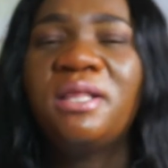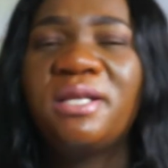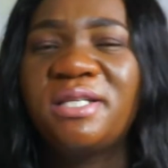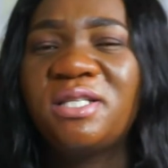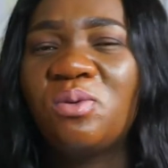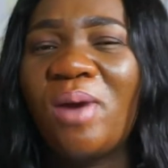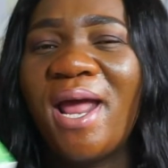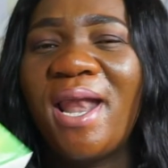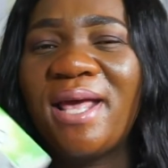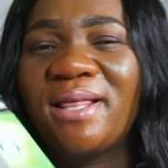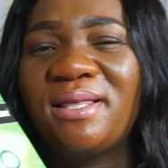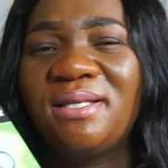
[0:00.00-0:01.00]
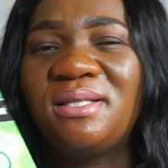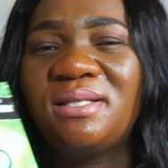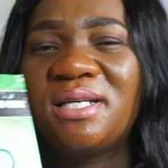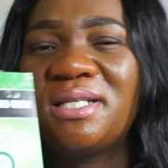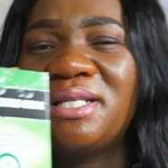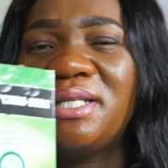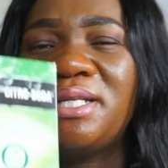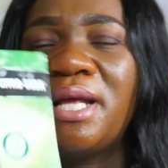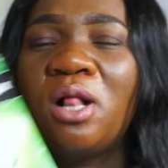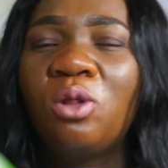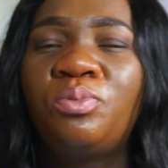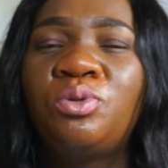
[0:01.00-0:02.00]
the reason why i like this is that it
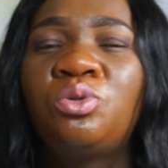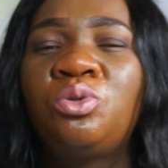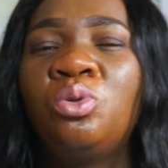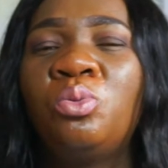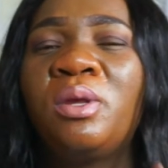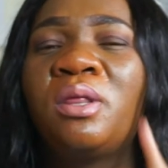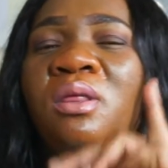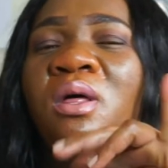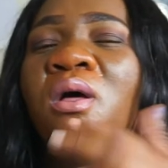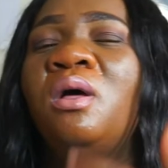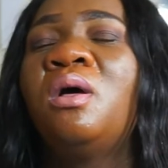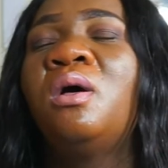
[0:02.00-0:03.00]
helps you with the